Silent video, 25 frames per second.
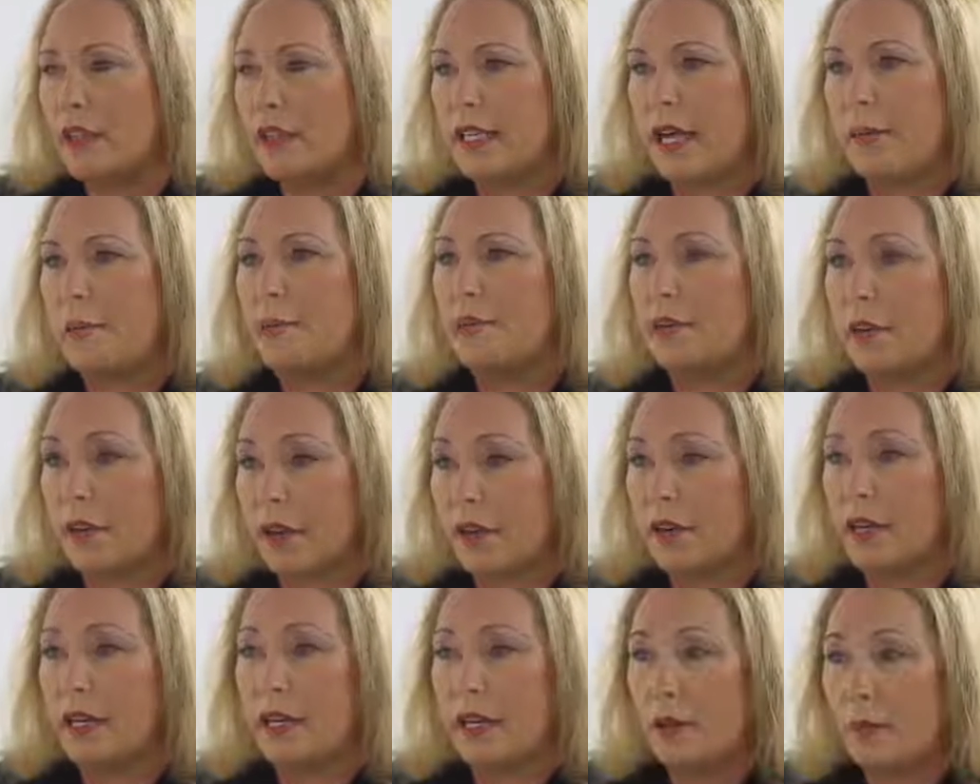
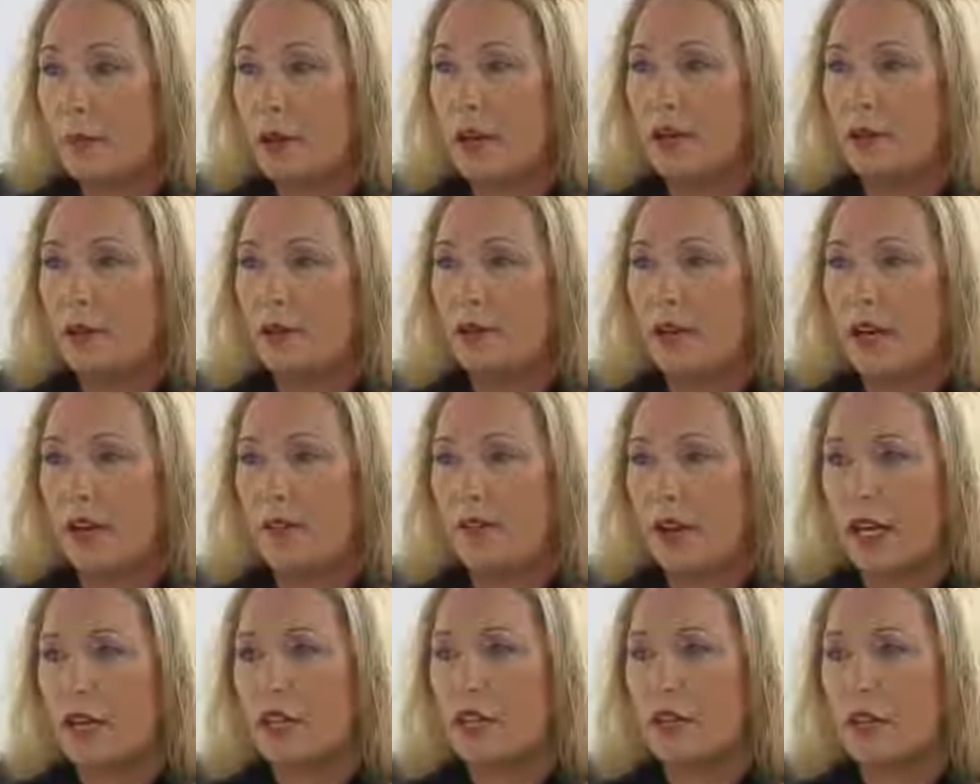temporarily while your
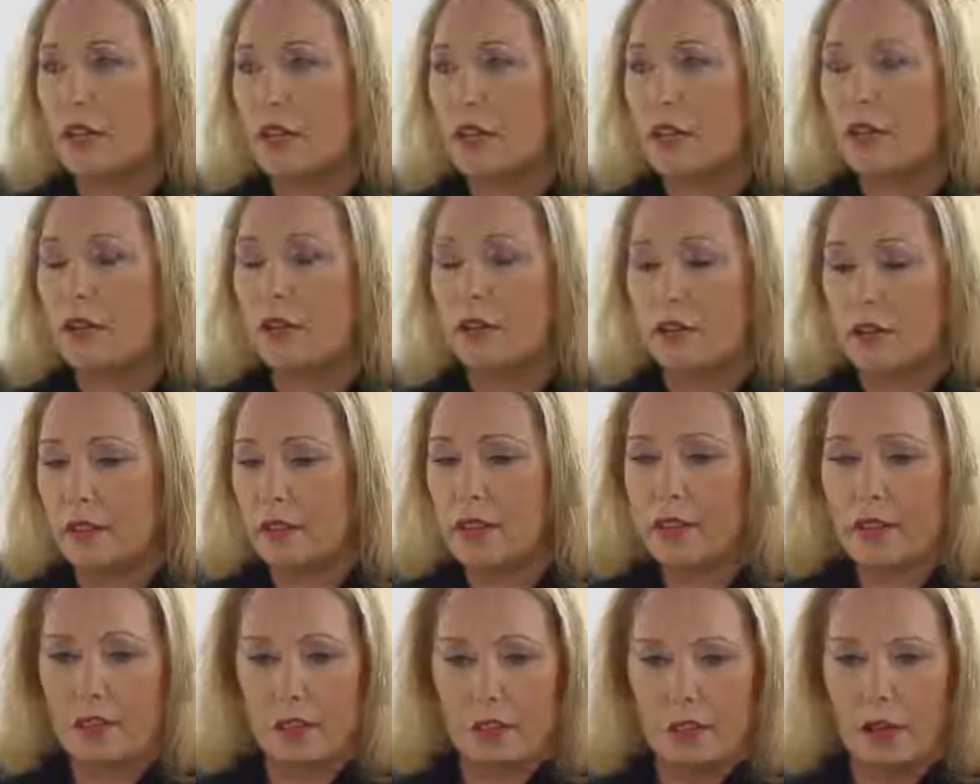renovation
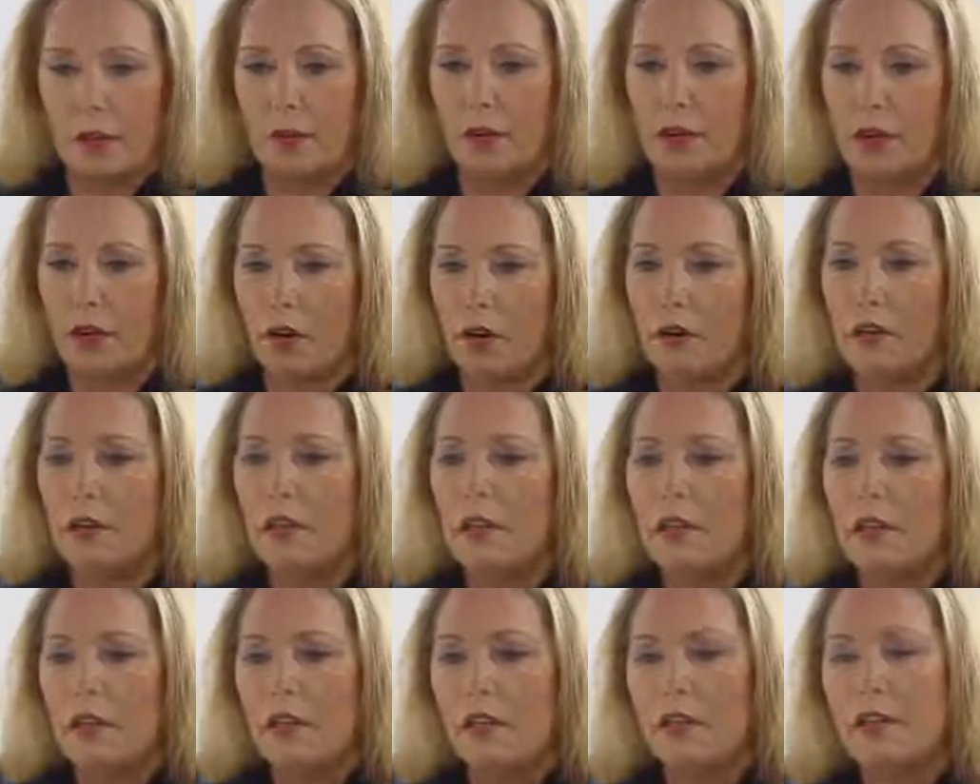is going on,
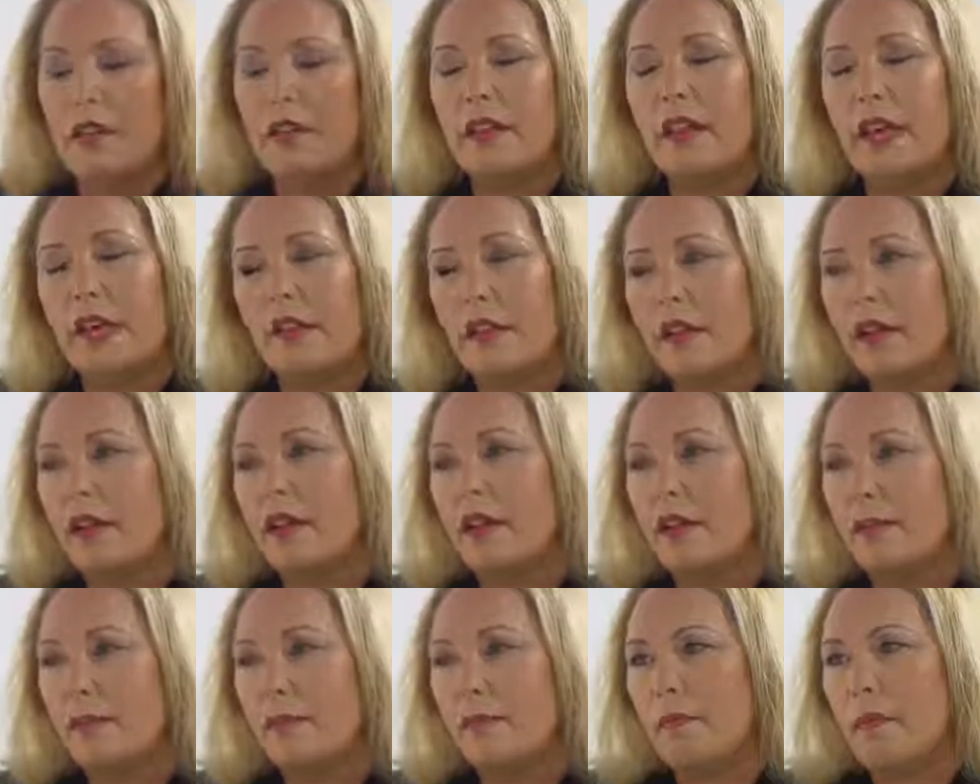then
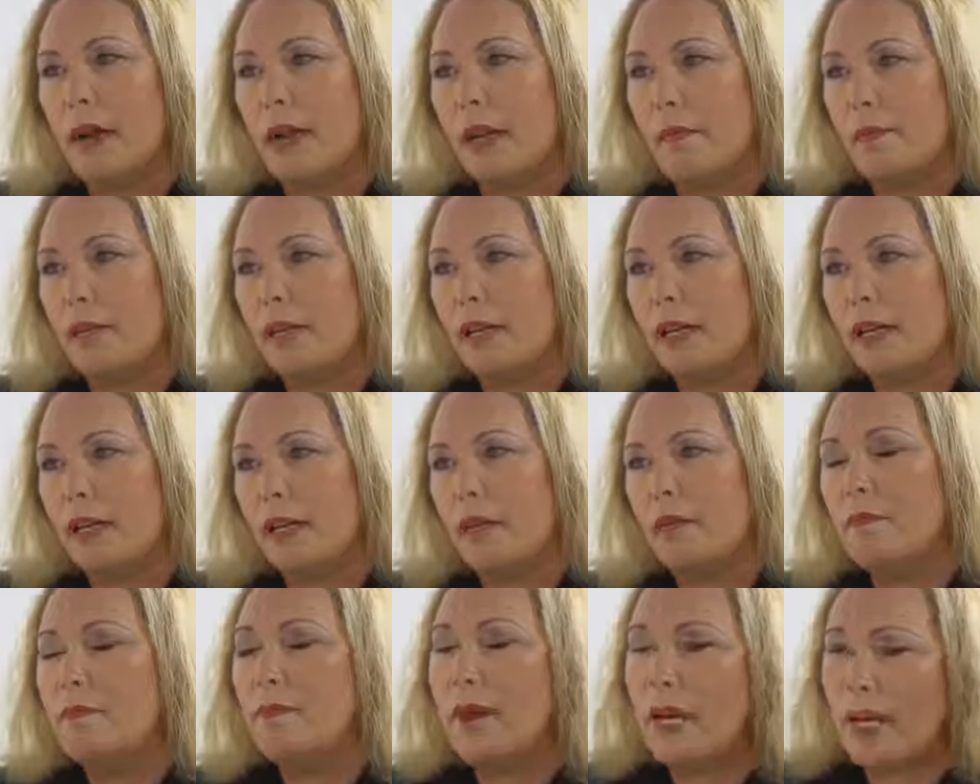it may
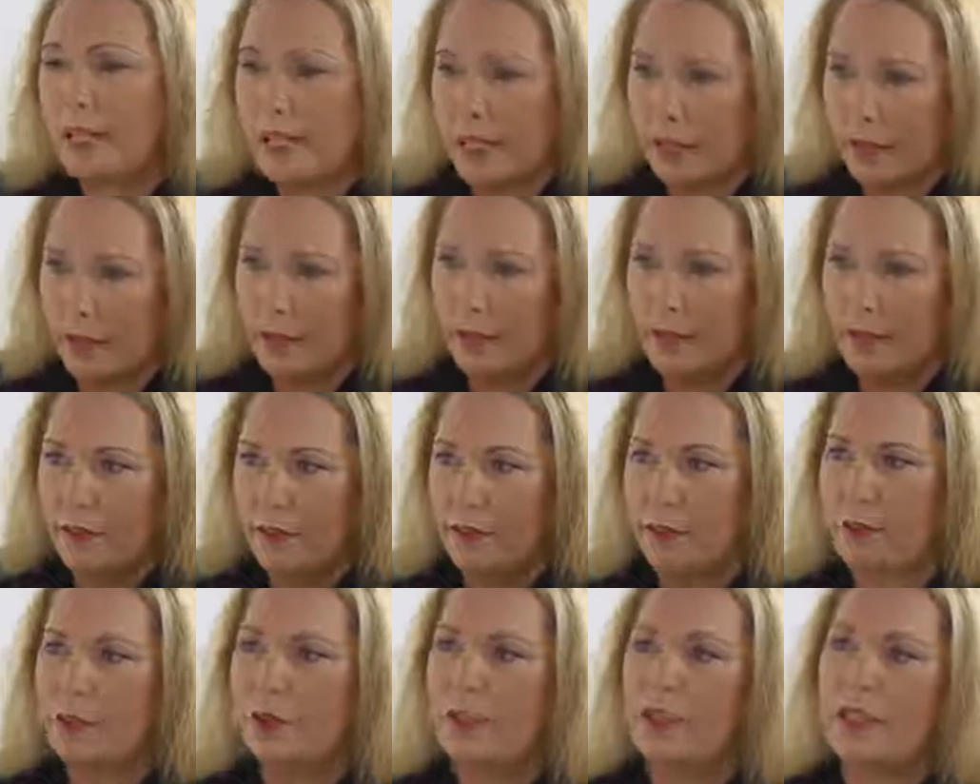be better
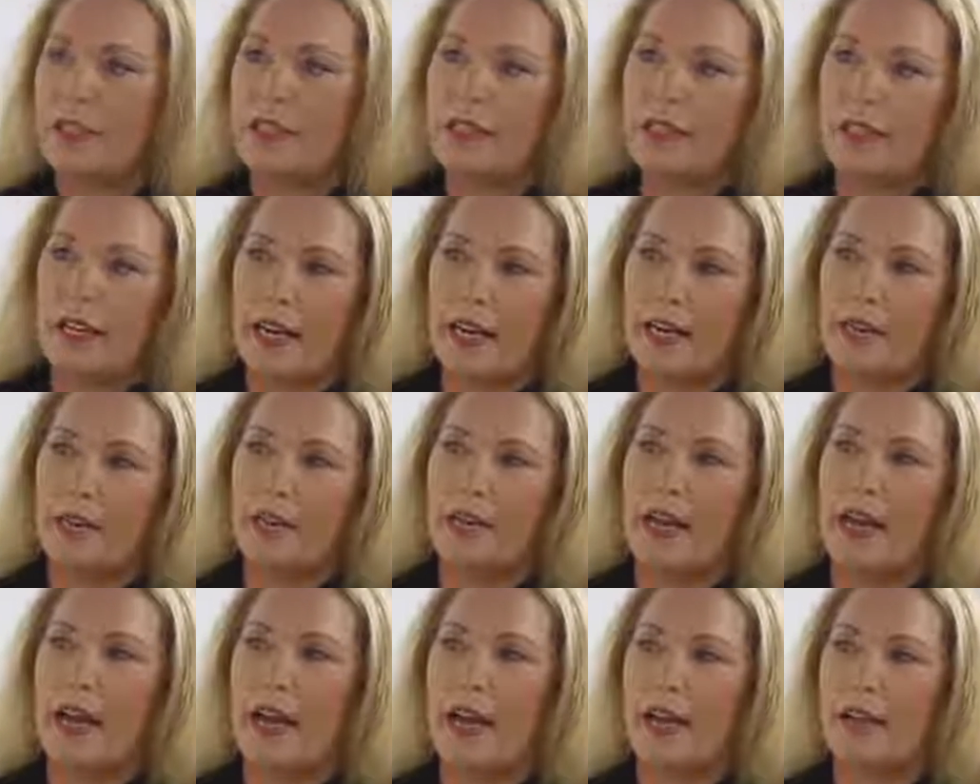for you to stay in
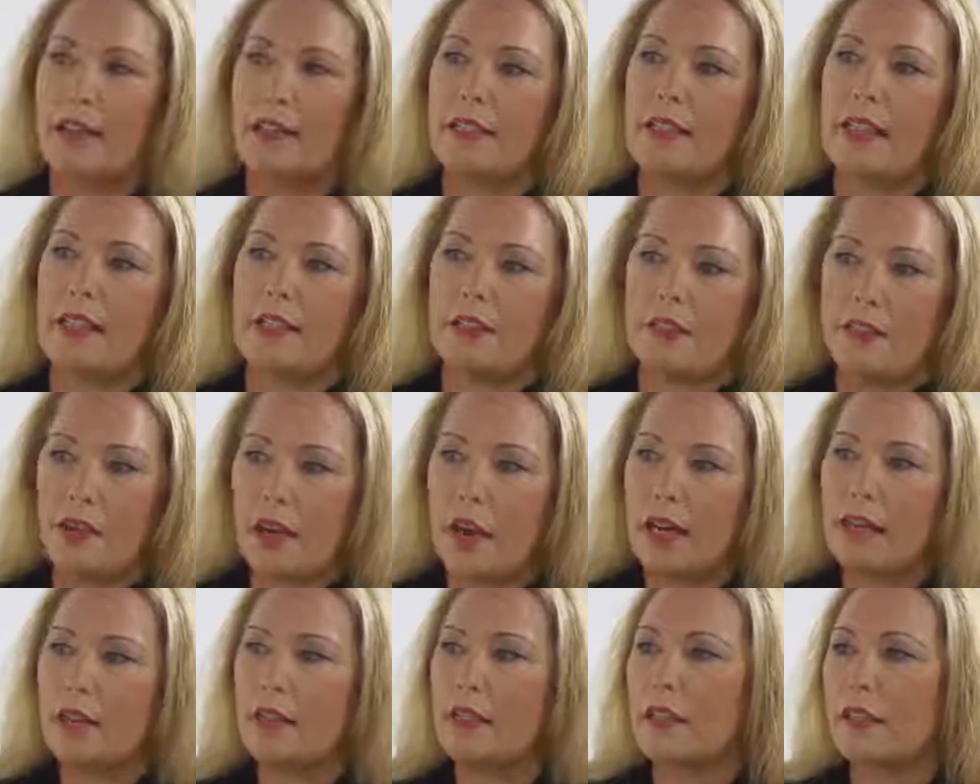the house and
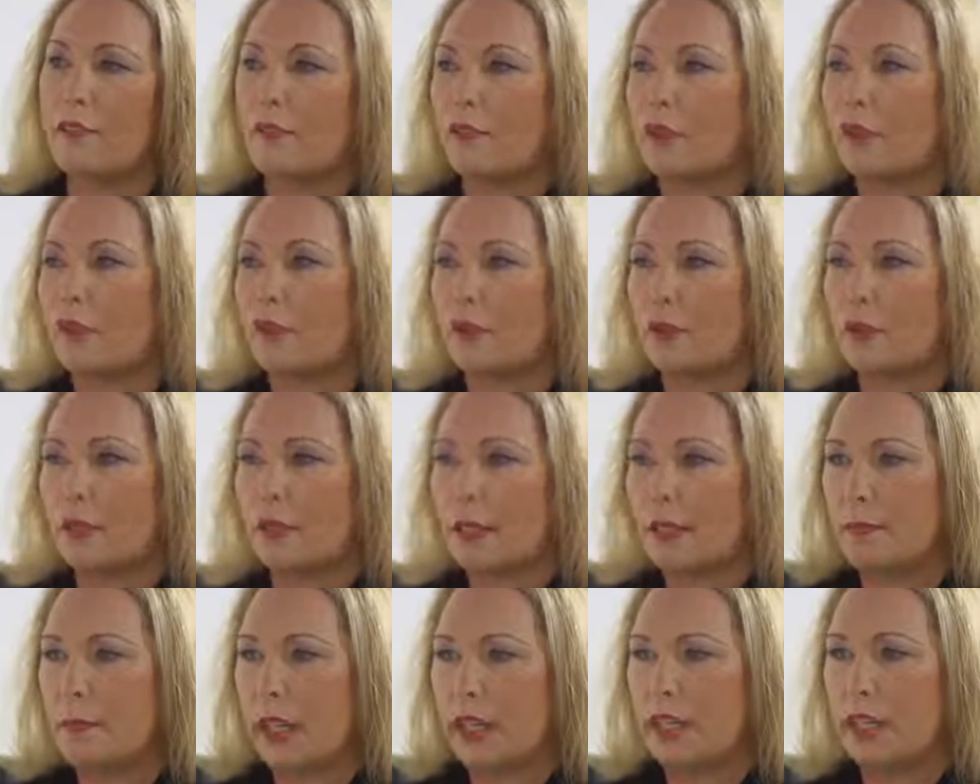try to live through it
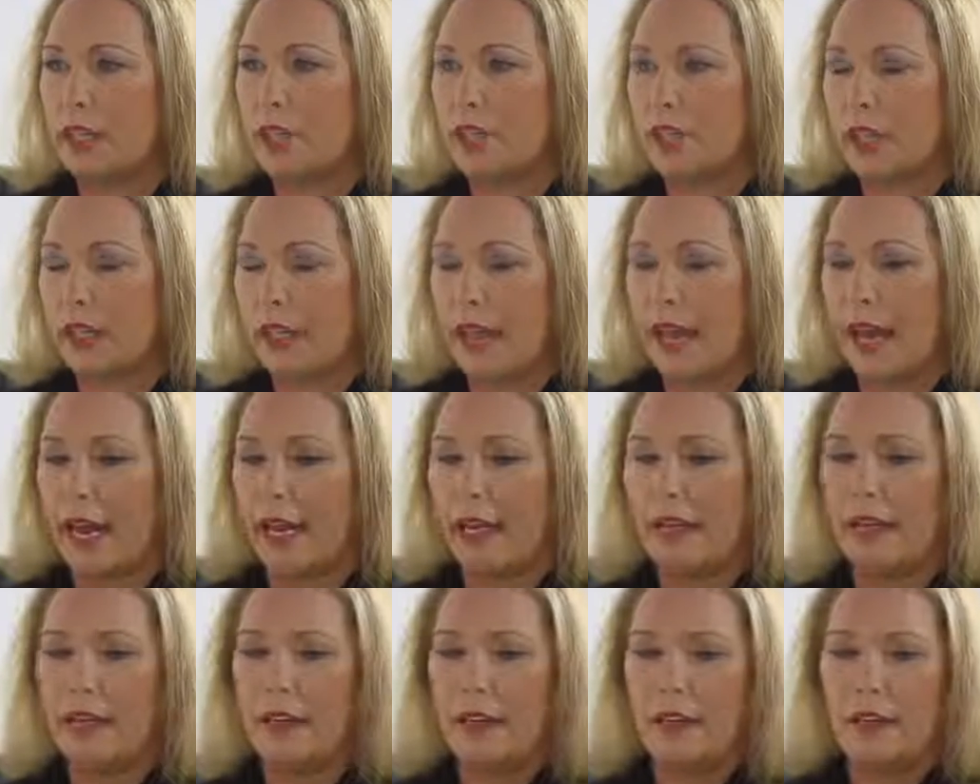as much as you
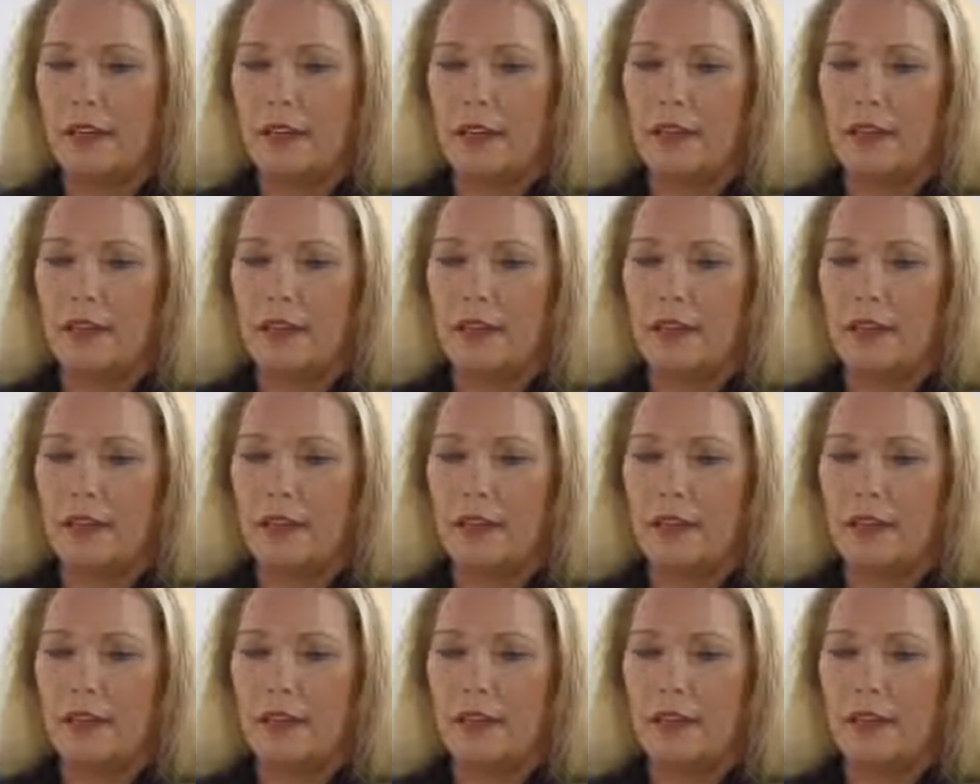can.